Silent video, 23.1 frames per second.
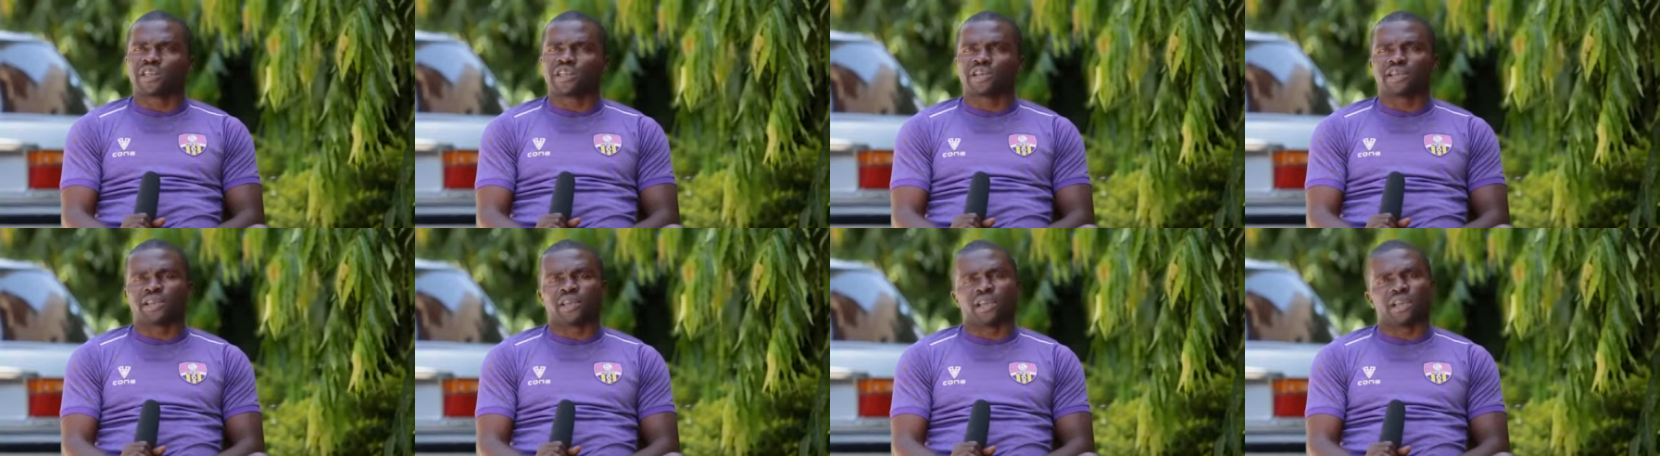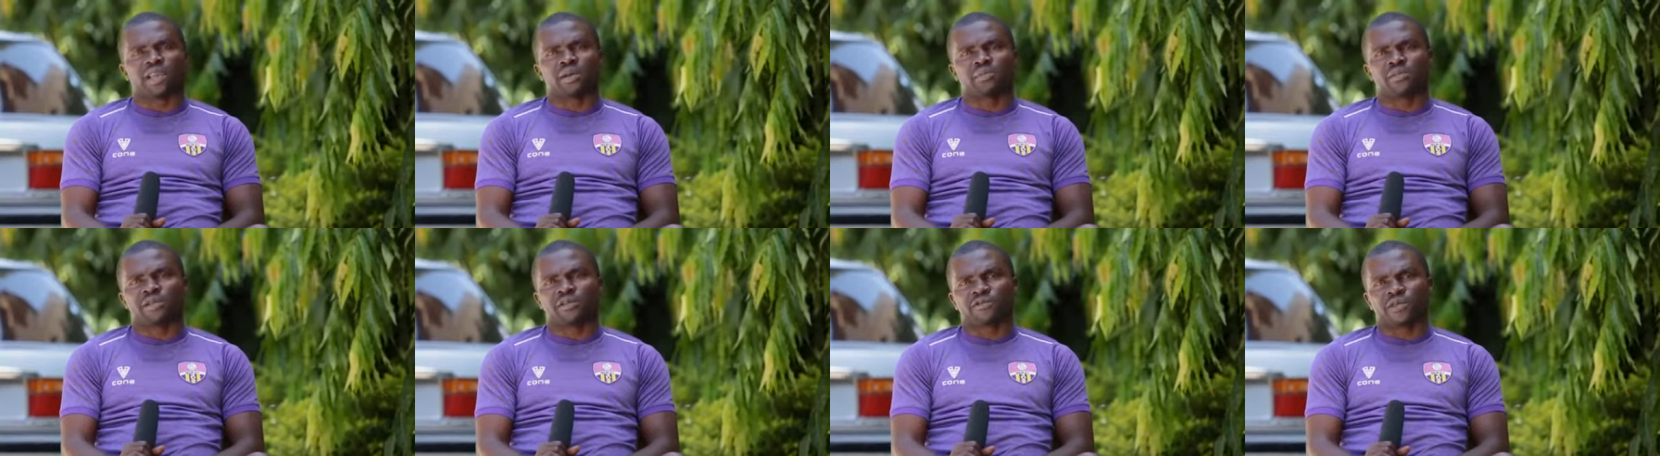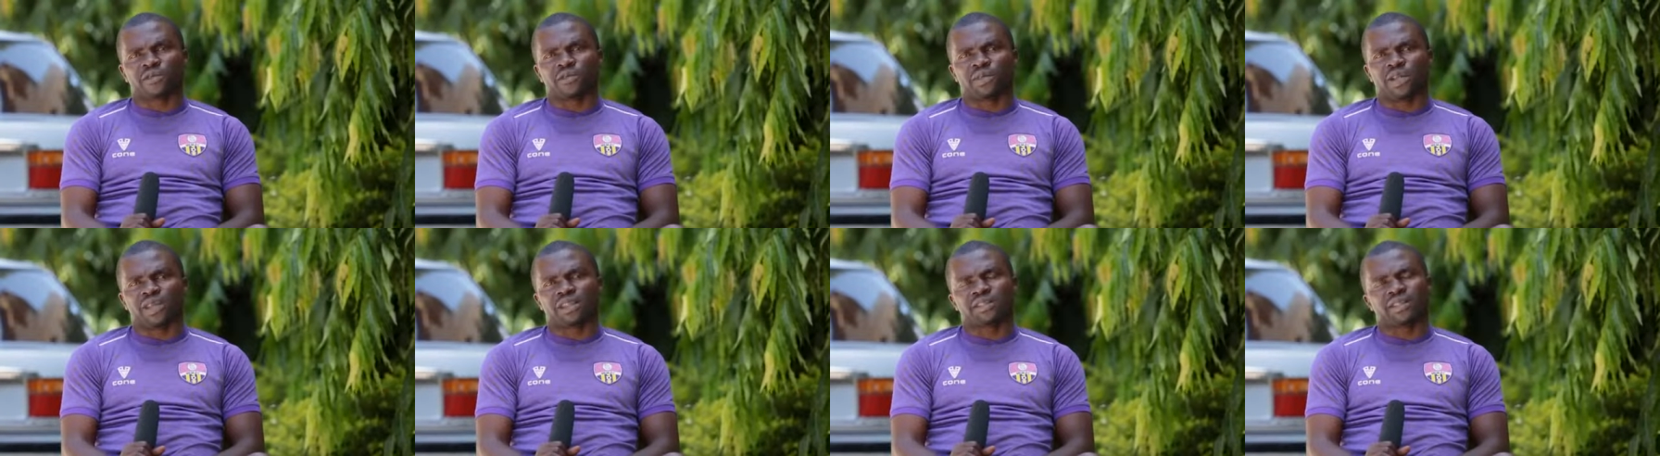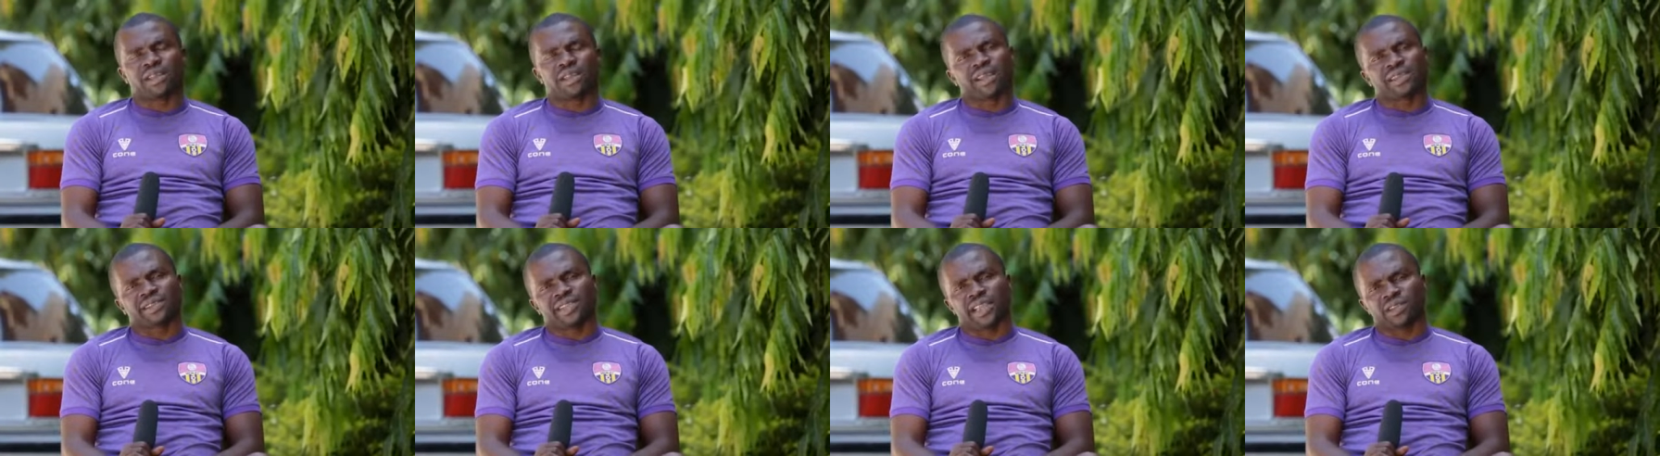in uh, MFM, and
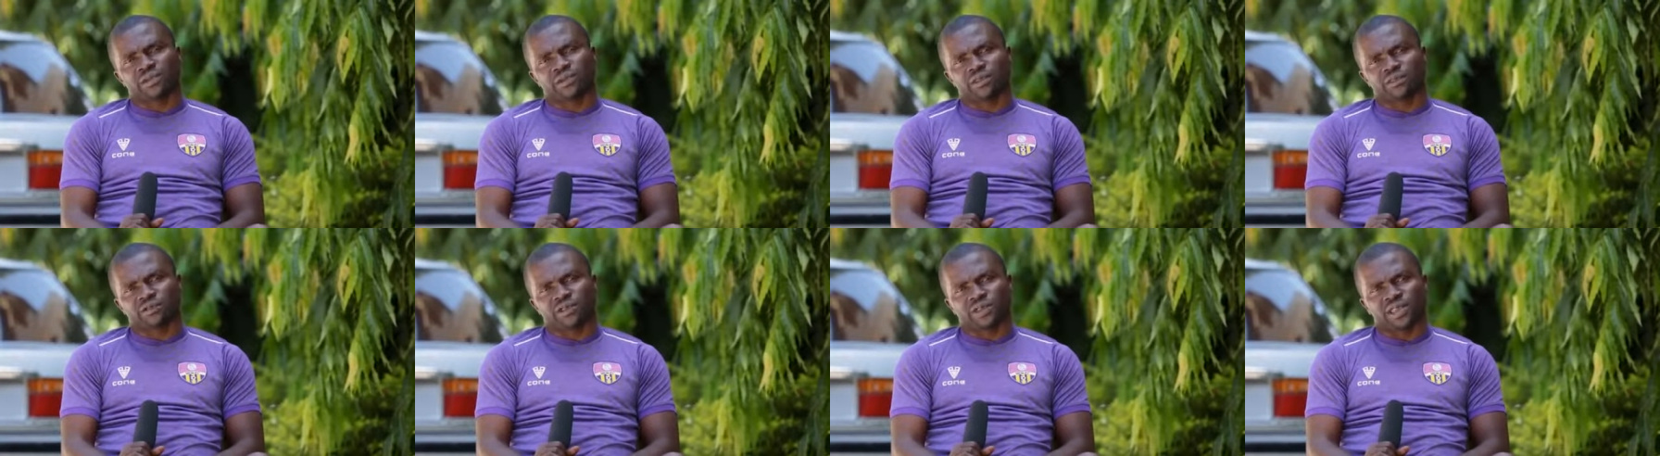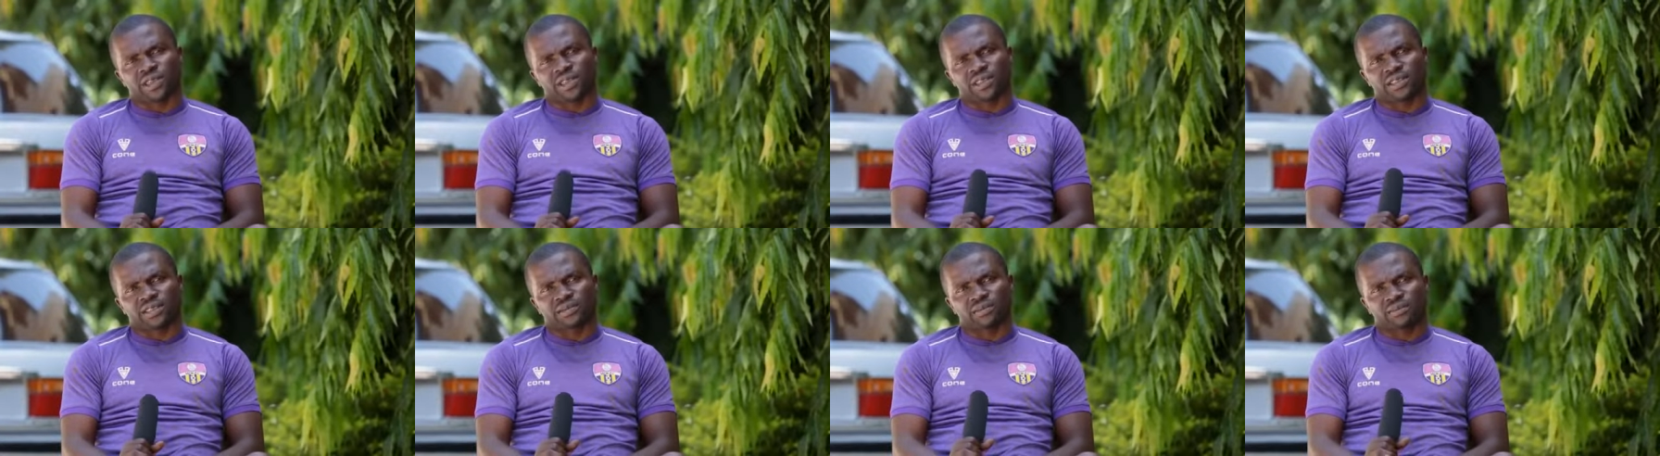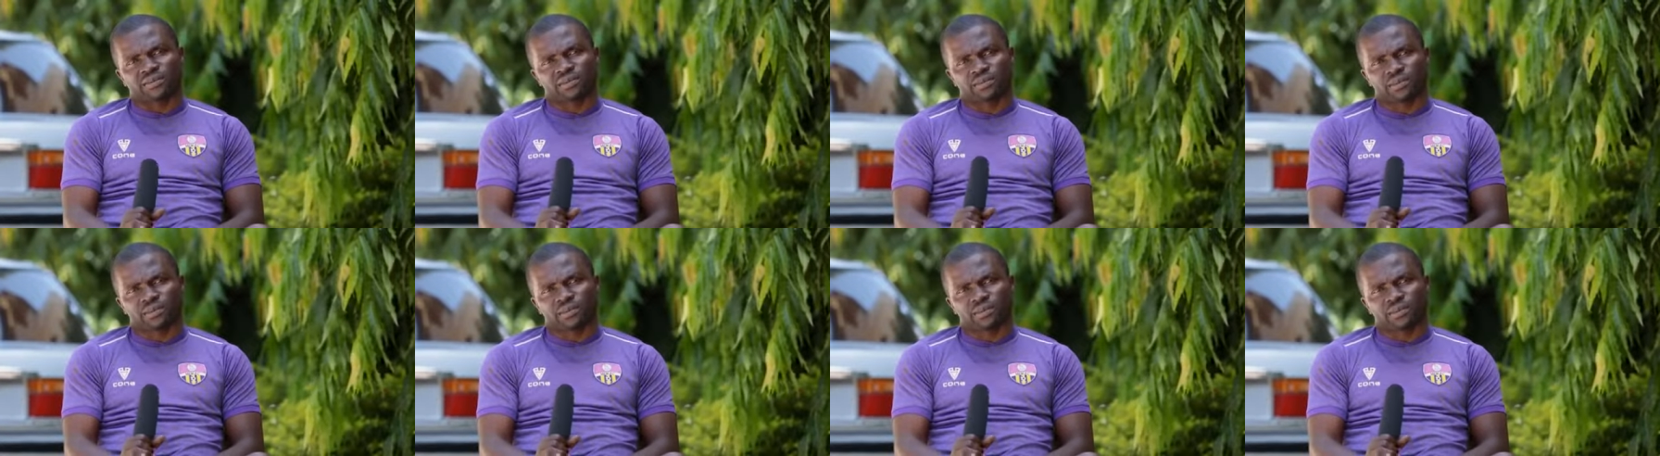uh, I thank God for that.